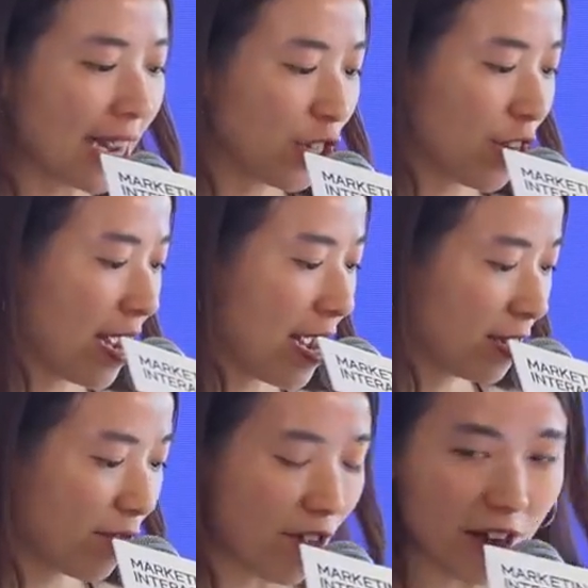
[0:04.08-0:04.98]
section
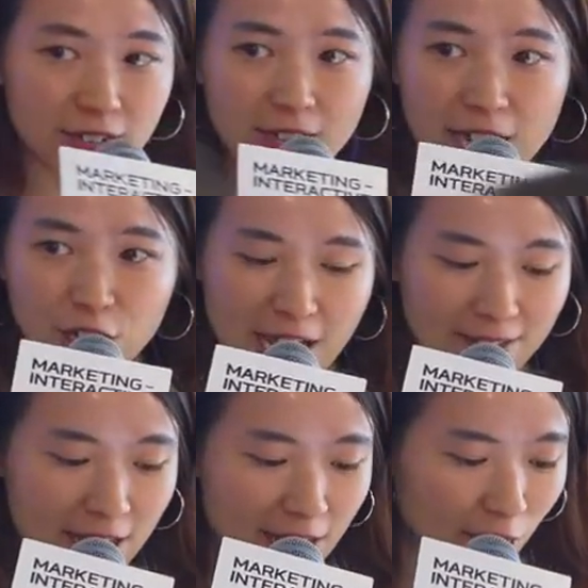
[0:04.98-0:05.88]
is a fireside
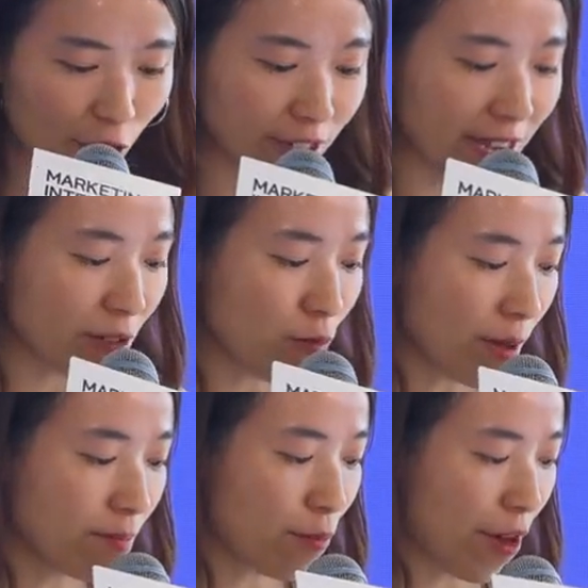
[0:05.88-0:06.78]
chat that looks at
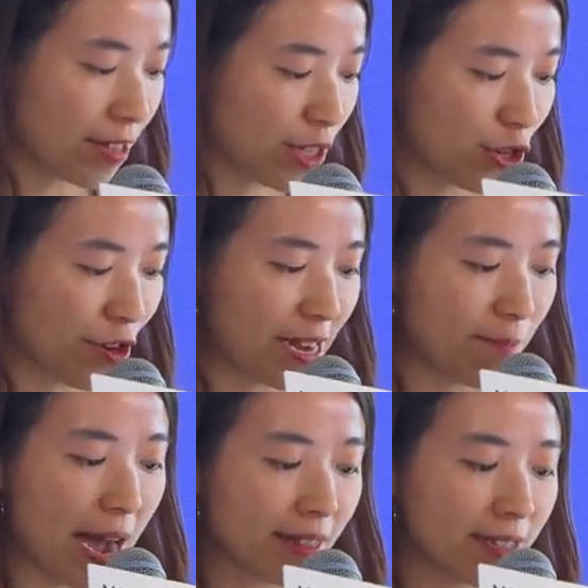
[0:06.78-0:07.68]
one brand's journey
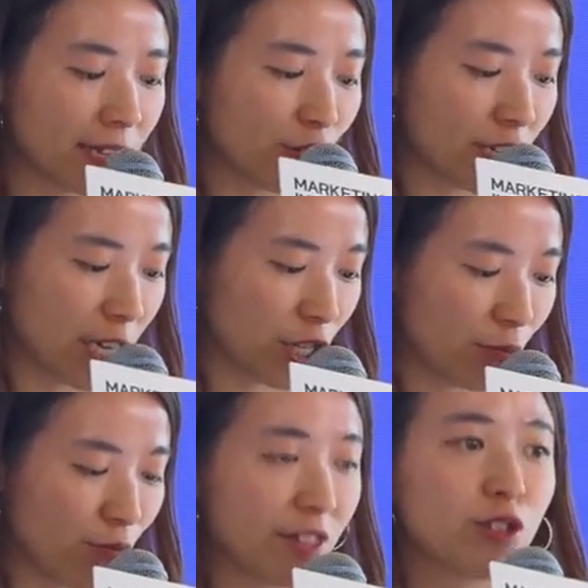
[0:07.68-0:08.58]
balancing
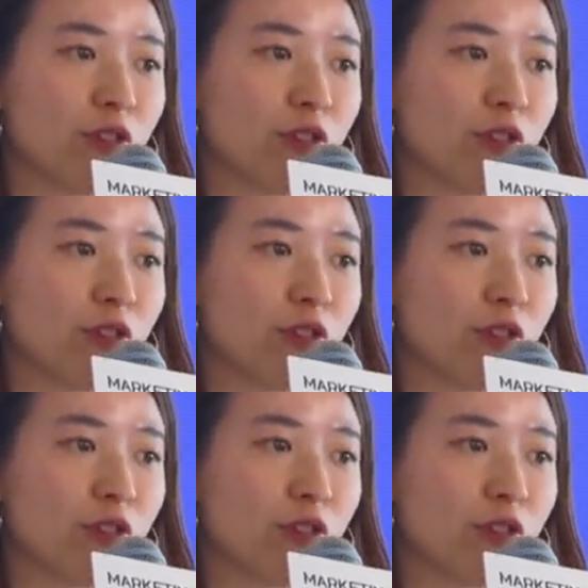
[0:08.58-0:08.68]
tradition with